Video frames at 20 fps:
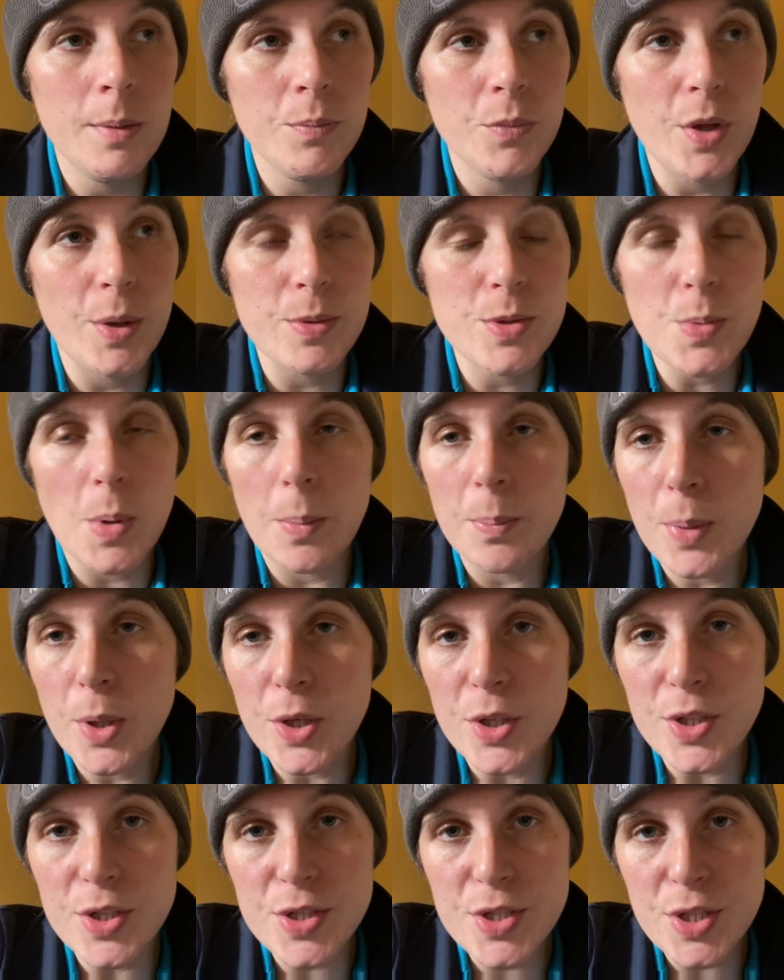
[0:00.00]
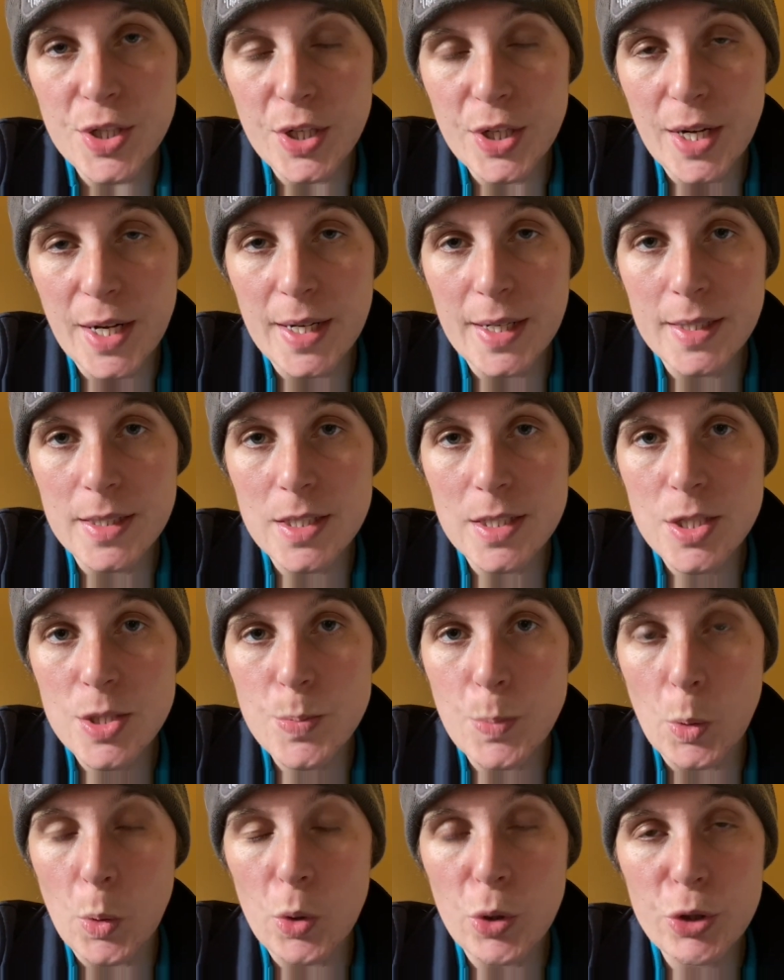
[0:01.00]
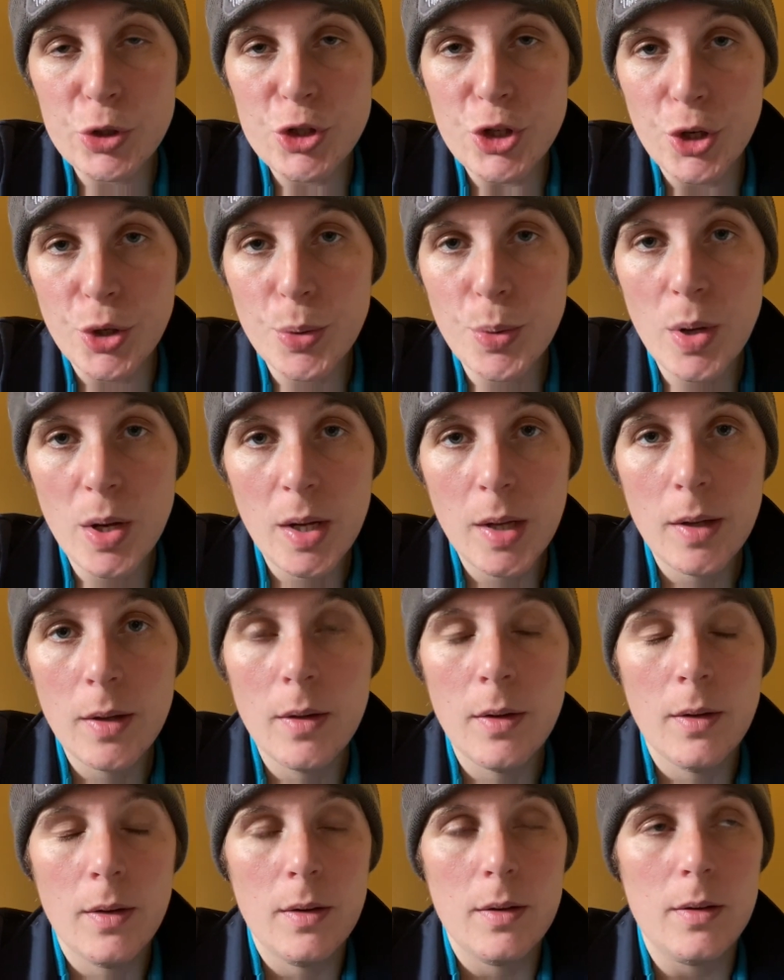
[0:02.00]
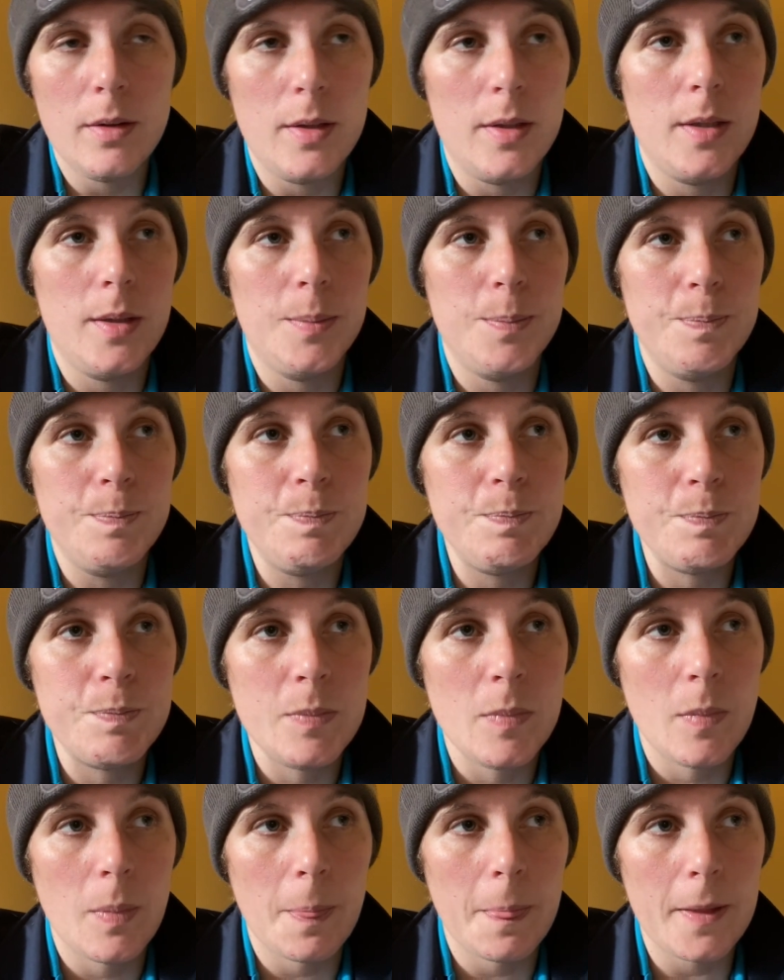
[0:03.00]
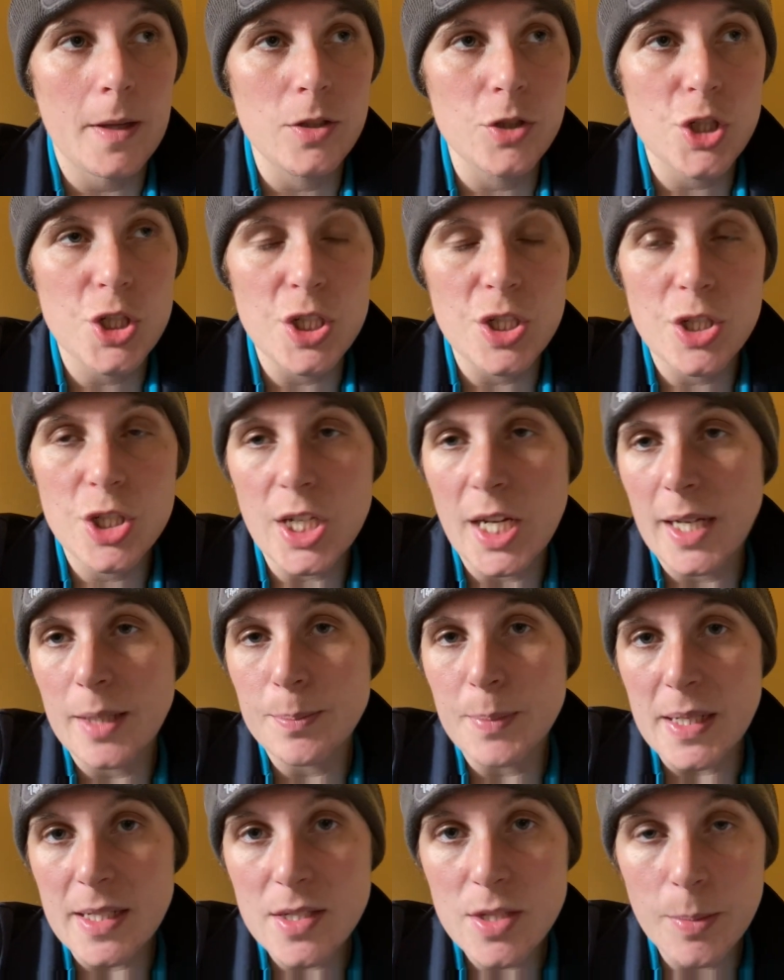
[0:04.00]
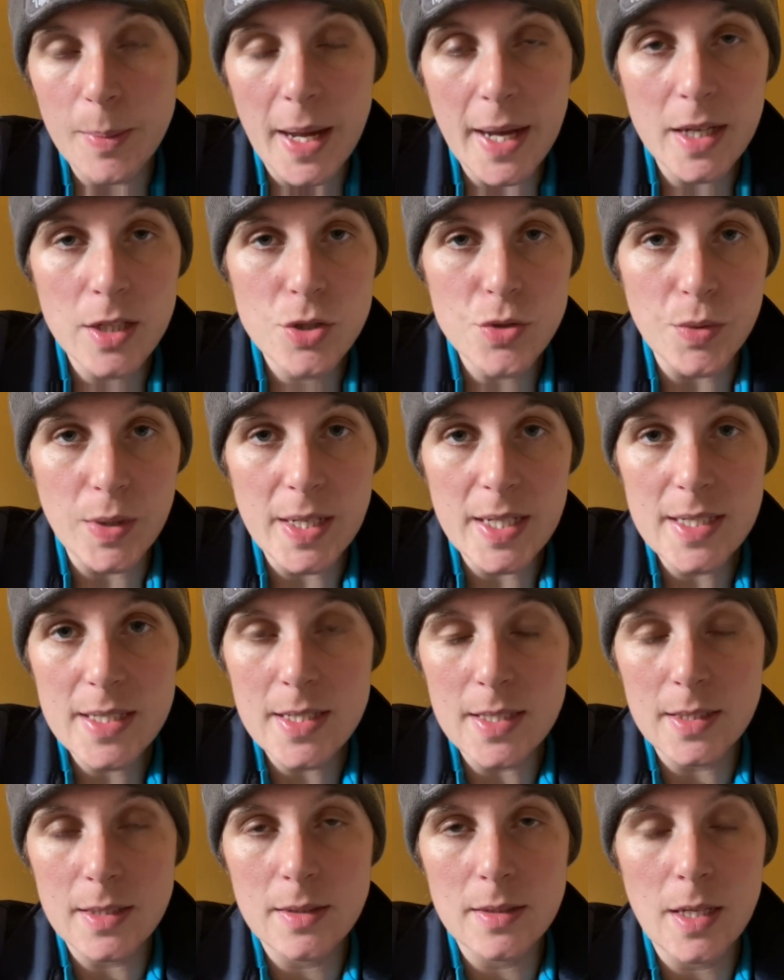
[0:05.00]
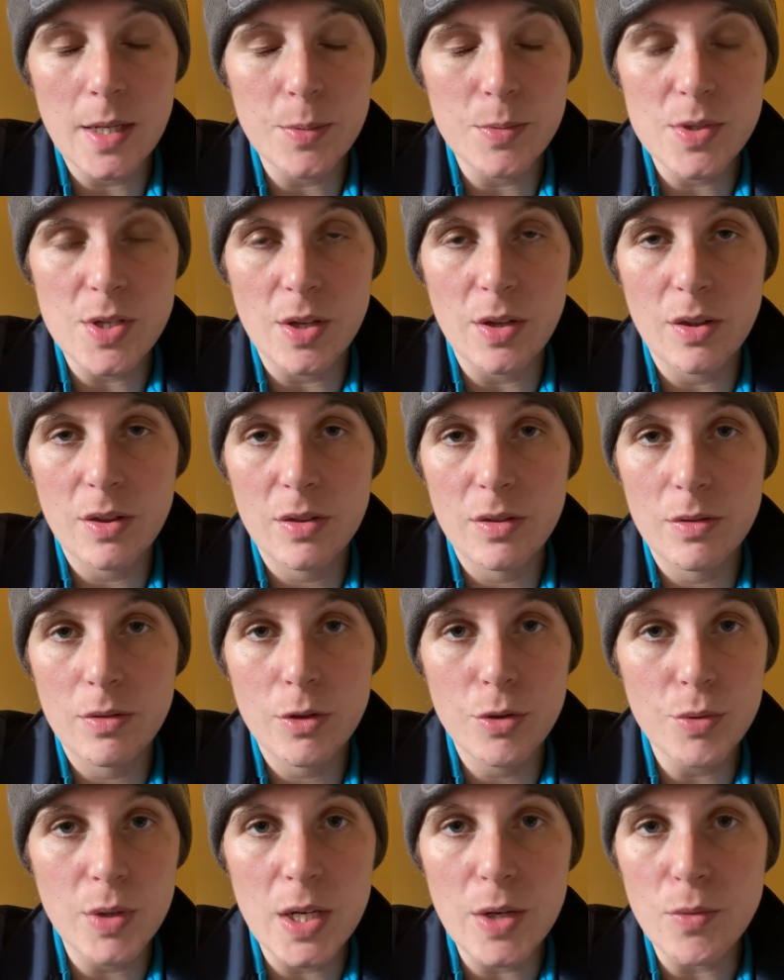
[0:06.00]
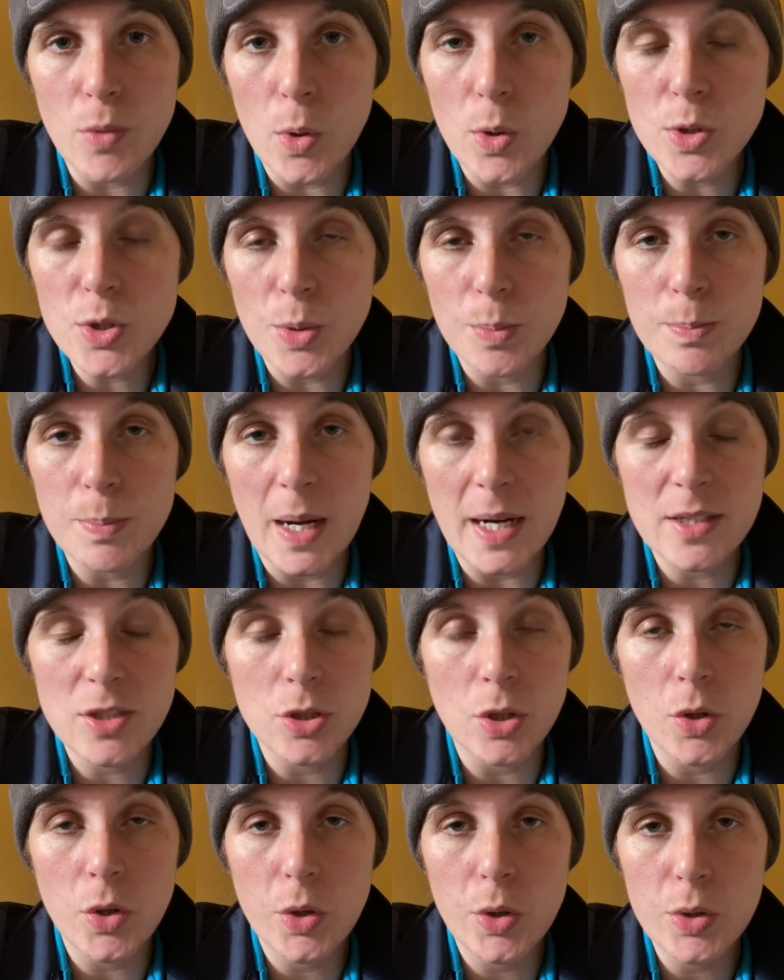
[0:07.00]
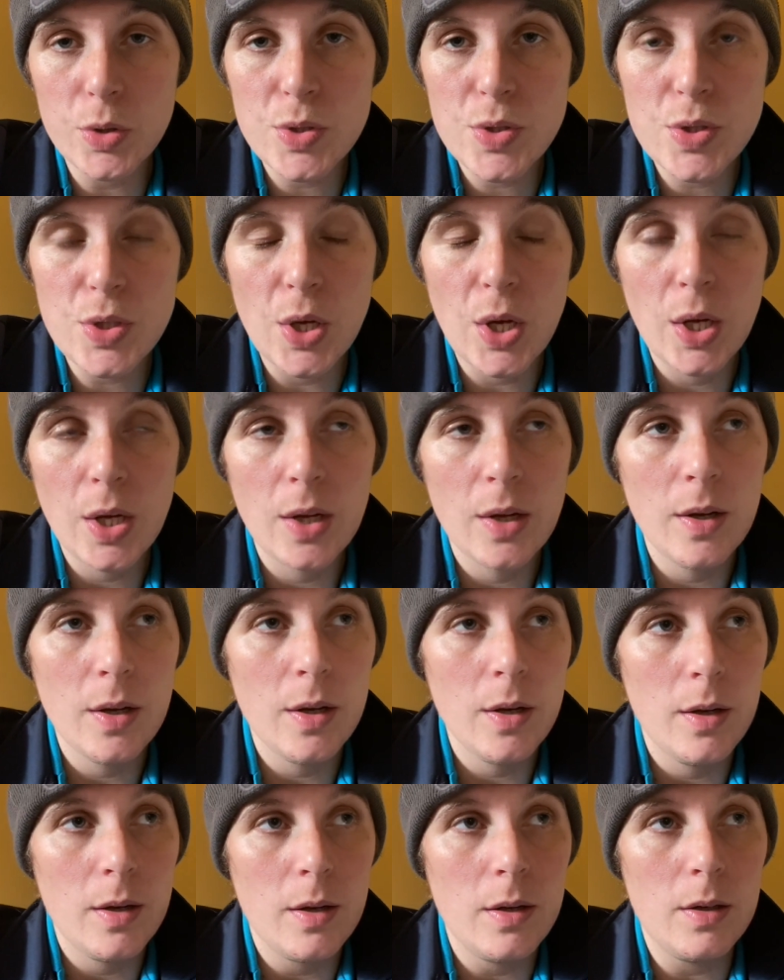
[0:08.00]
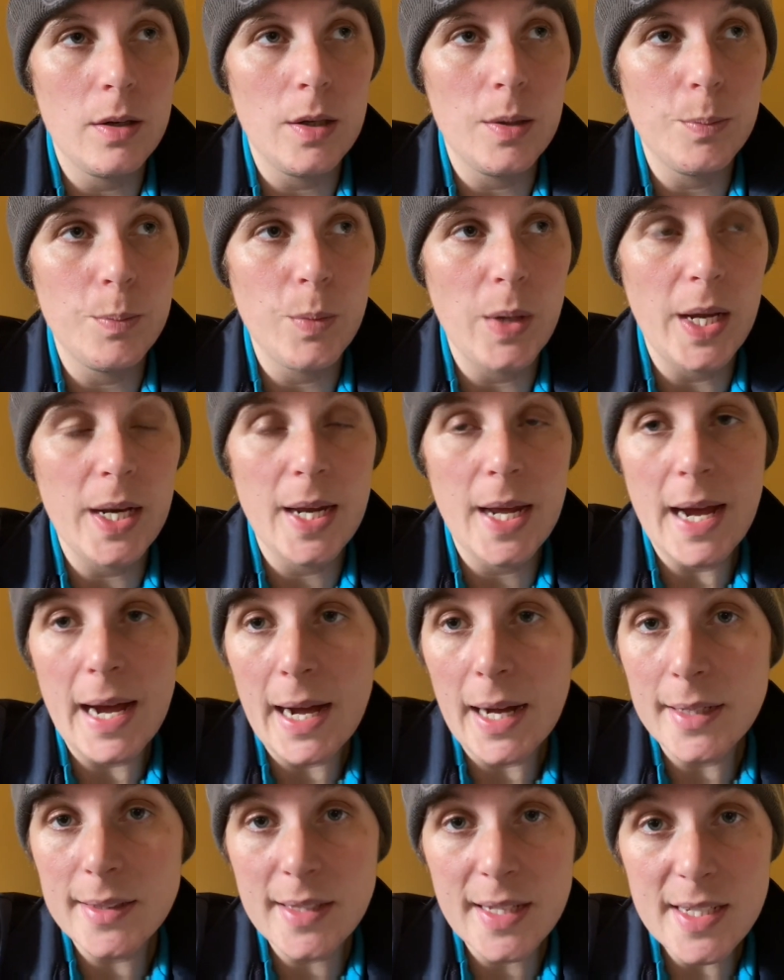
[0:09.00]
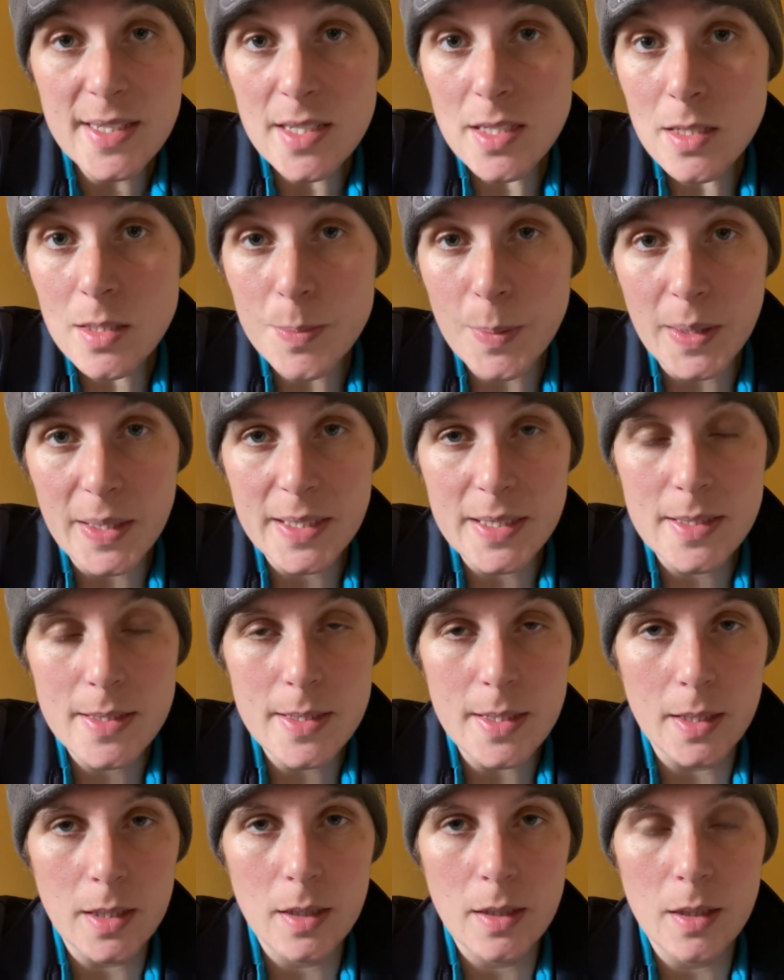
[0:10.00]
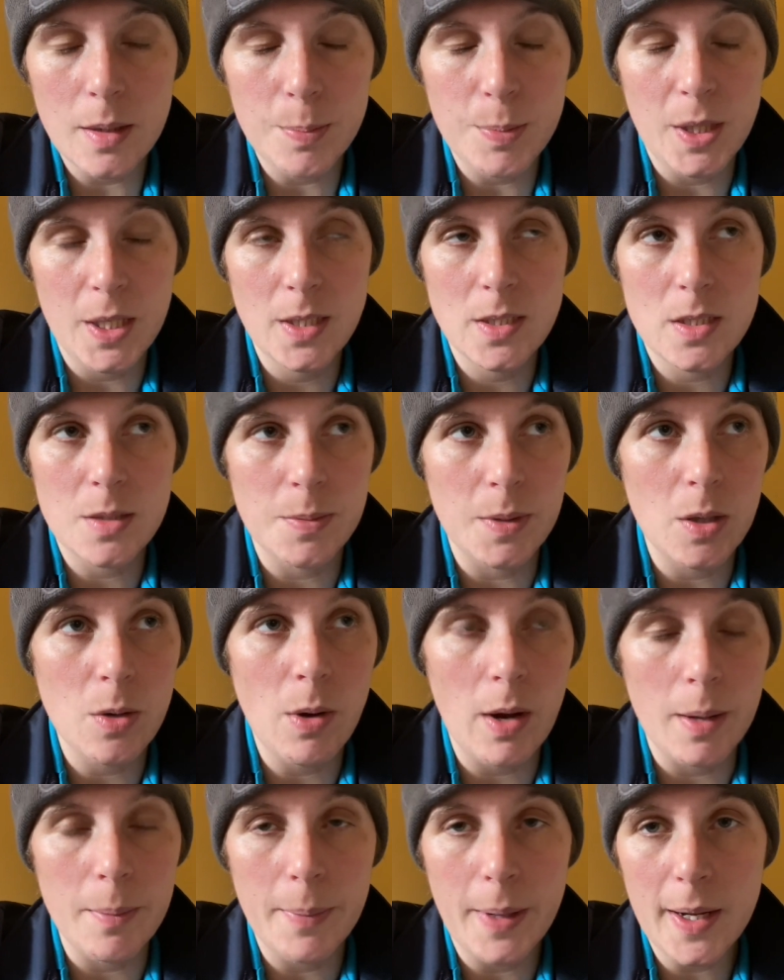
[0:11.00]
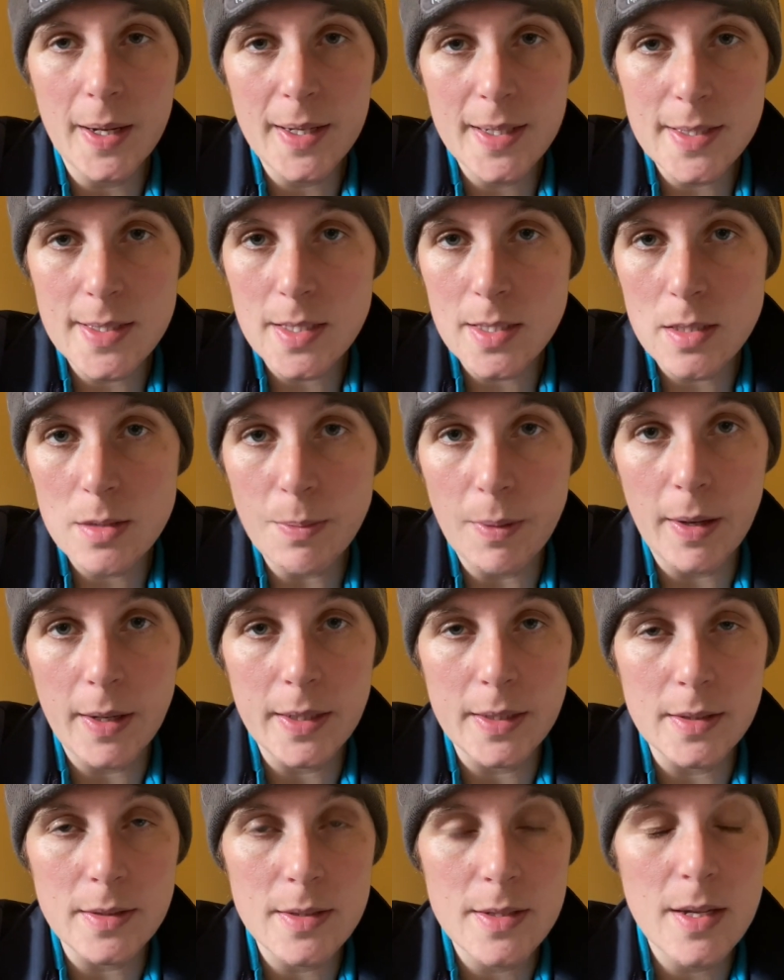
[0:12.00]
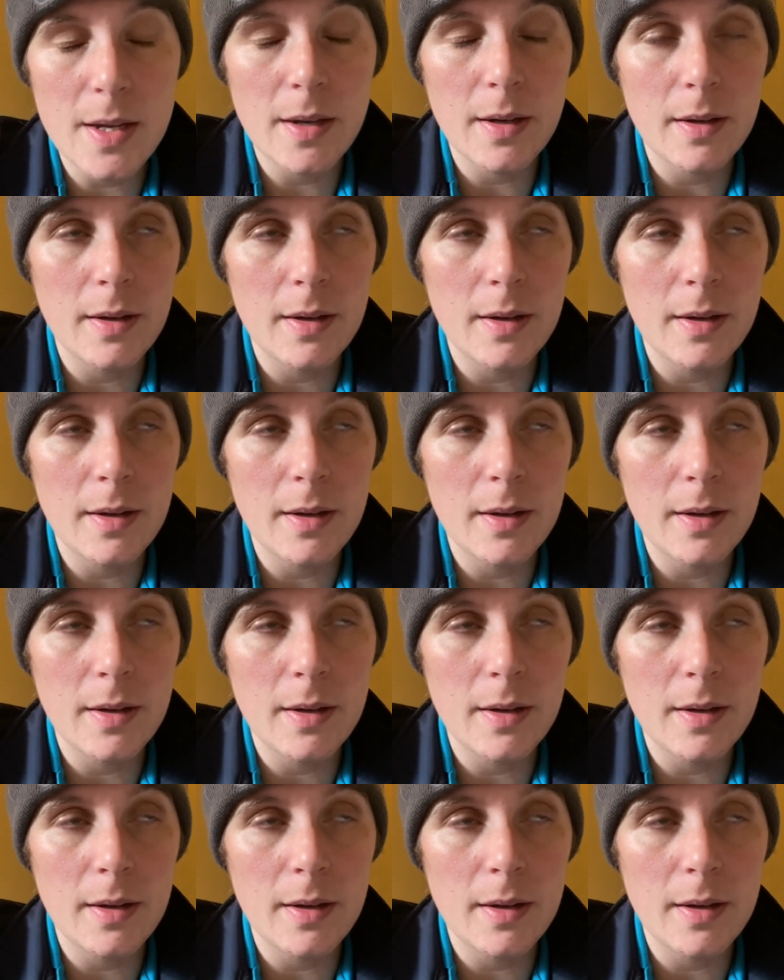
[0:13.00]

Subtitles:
there was one person I spoke to, and she shared me some x-rays, and it was a 3-year-old unbacked horse. And it had kissing spines, and it appeared to be quite bad kissing spines.